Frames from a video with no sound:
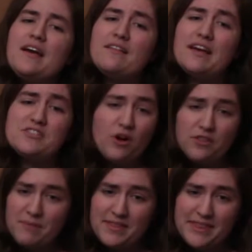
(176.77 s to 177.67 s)
Collect all
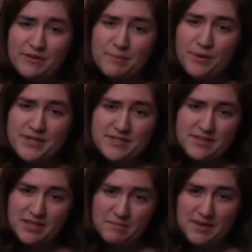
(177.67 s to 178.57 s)
the monthly reports of
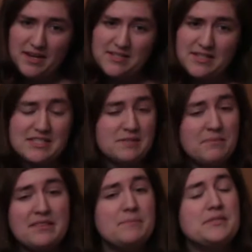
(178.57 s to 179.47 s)
the committees and
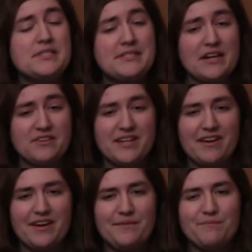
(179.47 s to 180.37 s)
submit them to the
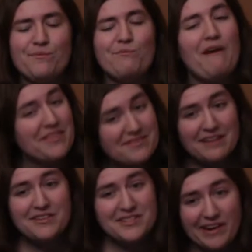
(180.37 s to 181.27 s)
secretary. While the
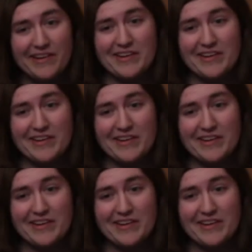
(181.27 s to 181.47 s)
secretary